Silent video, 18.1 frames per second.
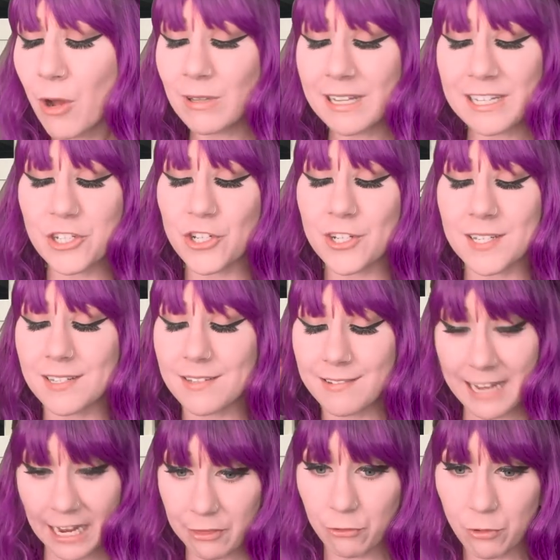know. Let's just
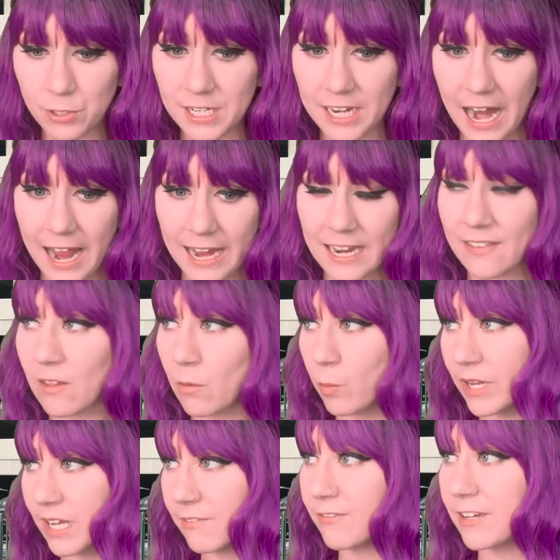get through today and then
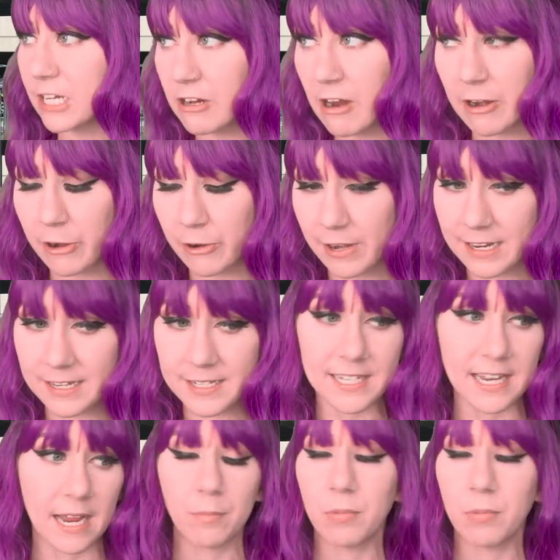we can figure out our next step,